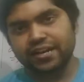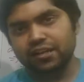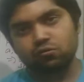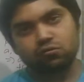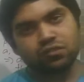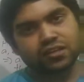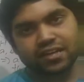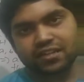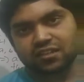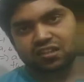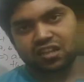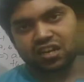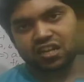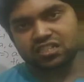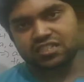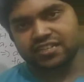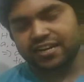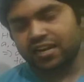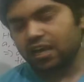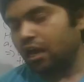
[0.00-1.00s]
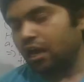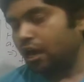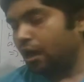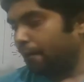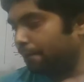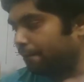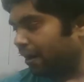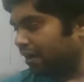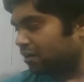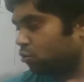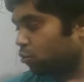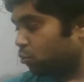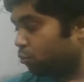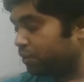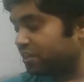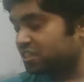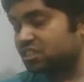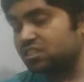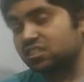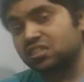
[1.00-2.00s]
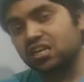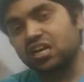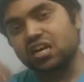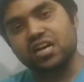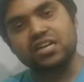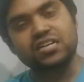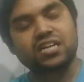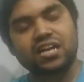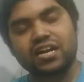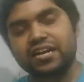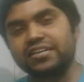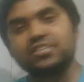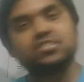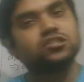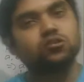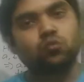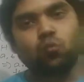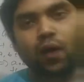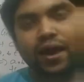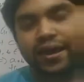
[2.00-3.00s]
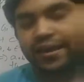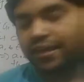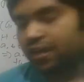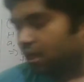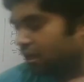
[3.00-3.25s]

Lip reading: union 3Z, but which is a contradiction. Why?